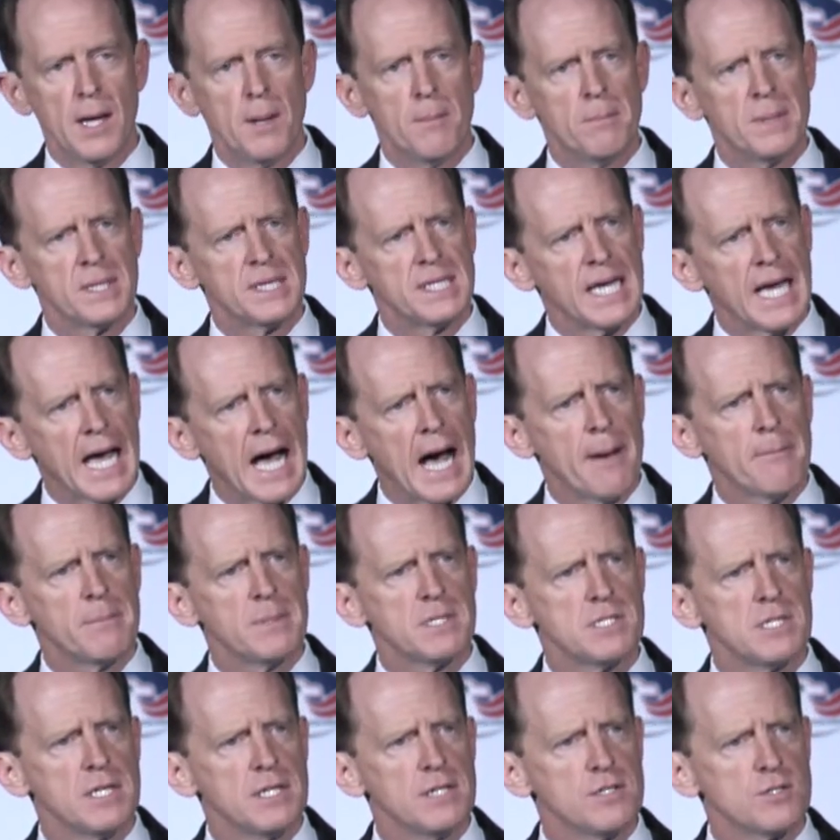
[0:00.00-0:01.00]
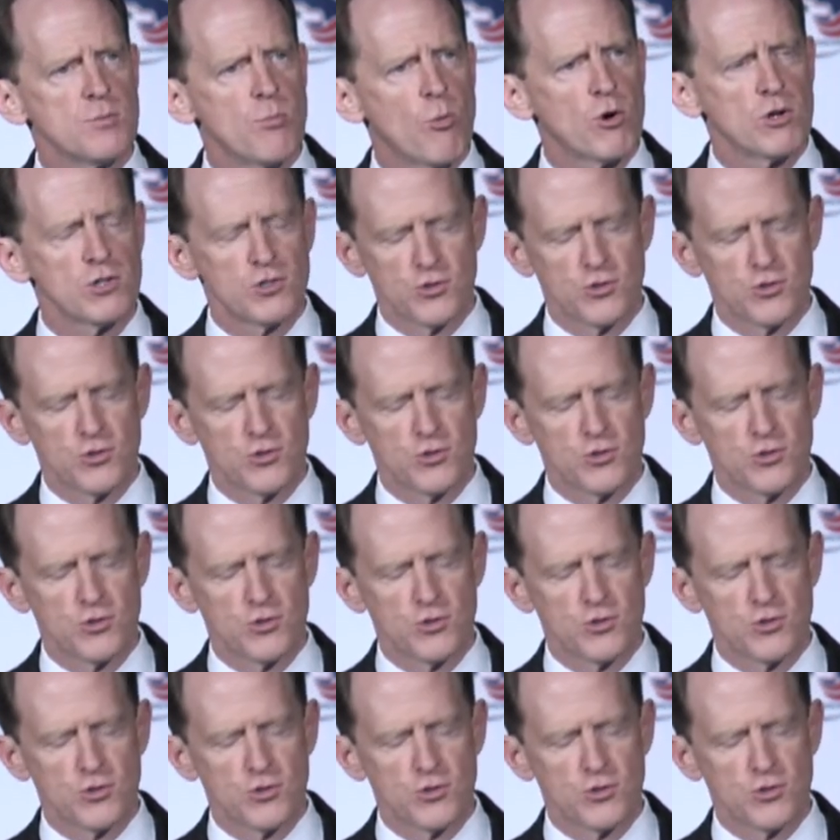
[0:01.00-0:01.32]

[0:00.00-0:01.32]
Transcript: but the opposite is more